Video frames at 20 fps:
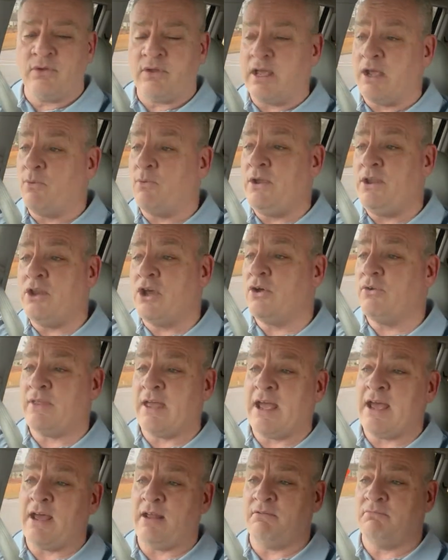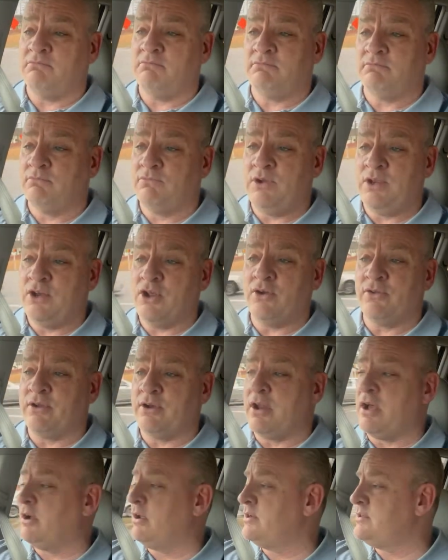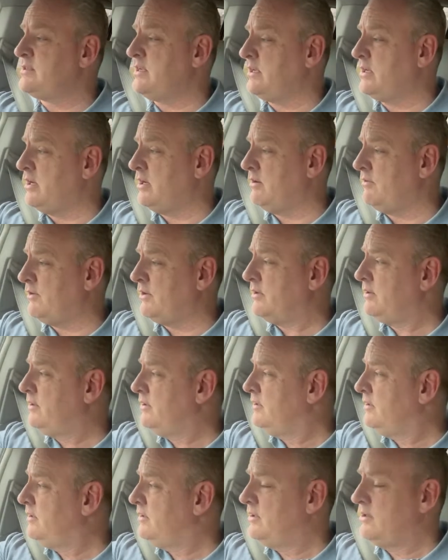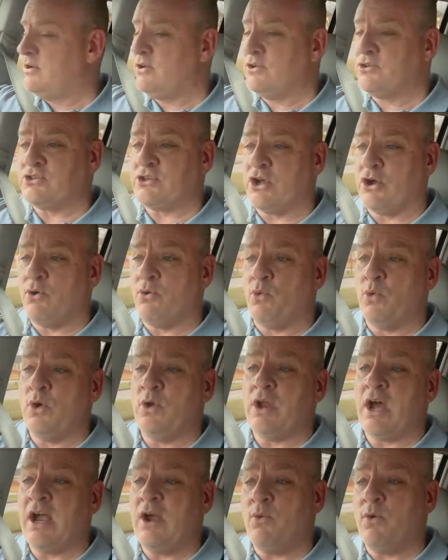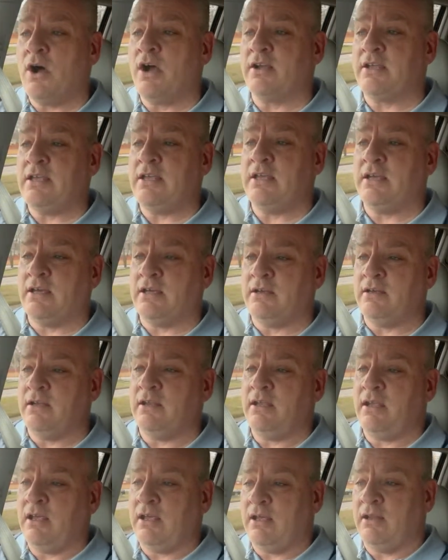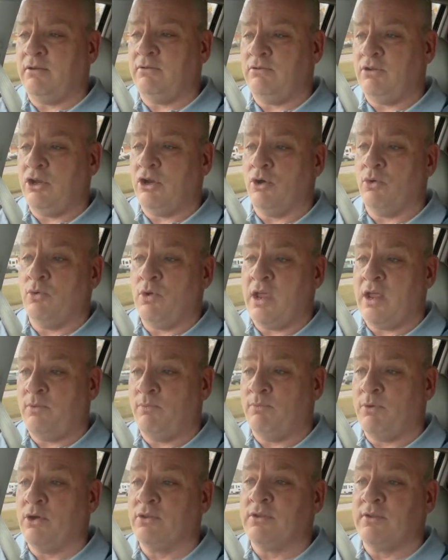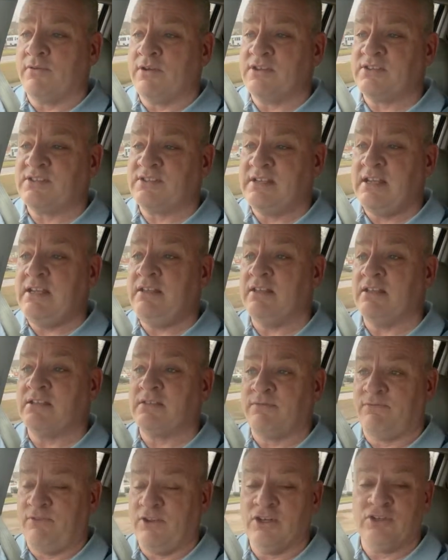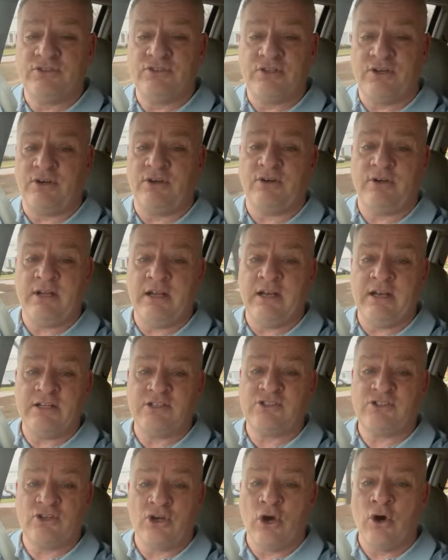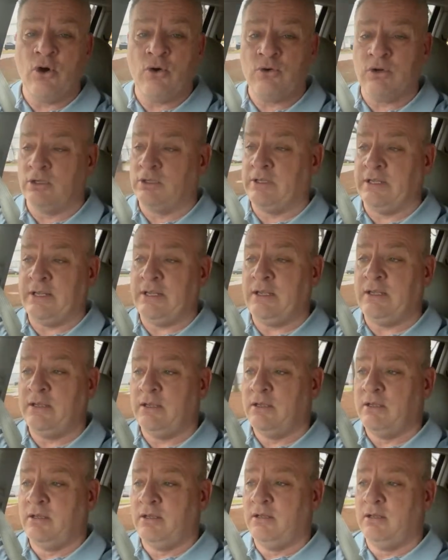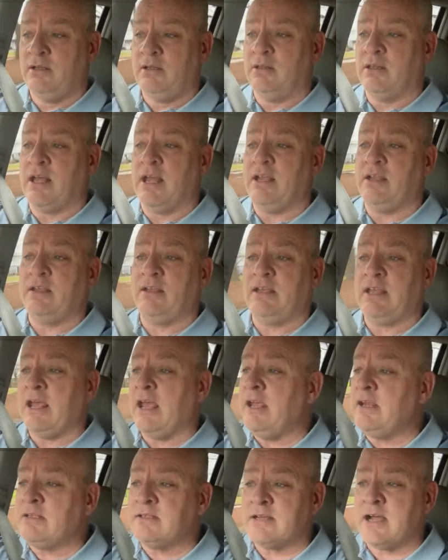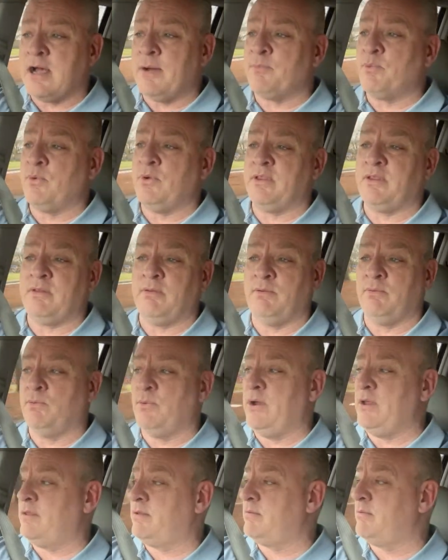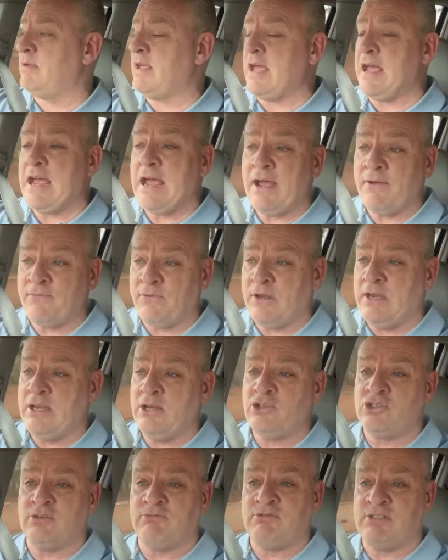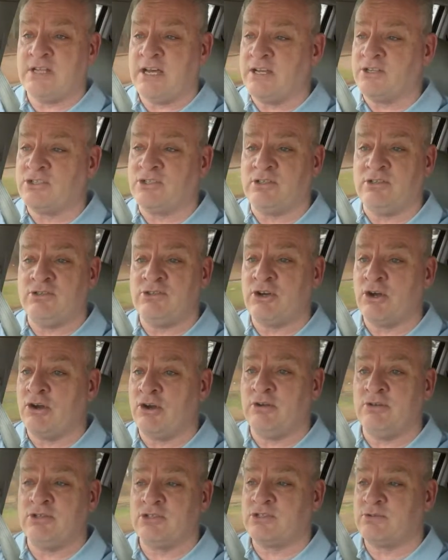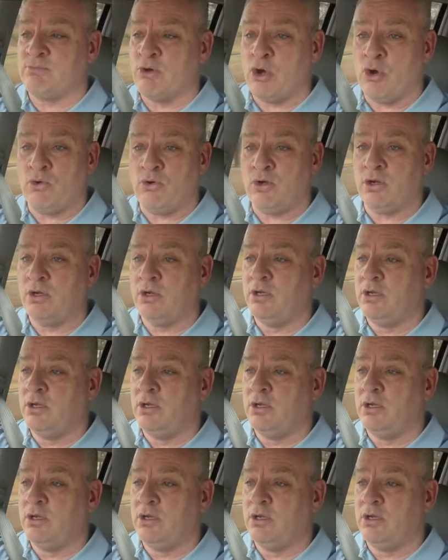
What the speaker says: Okay, we know that. We know they're not going to take care of it. So when I walk in and, and both of us see this filter and it's totally like caked up with a ½ an inch of dust and dirt and smoke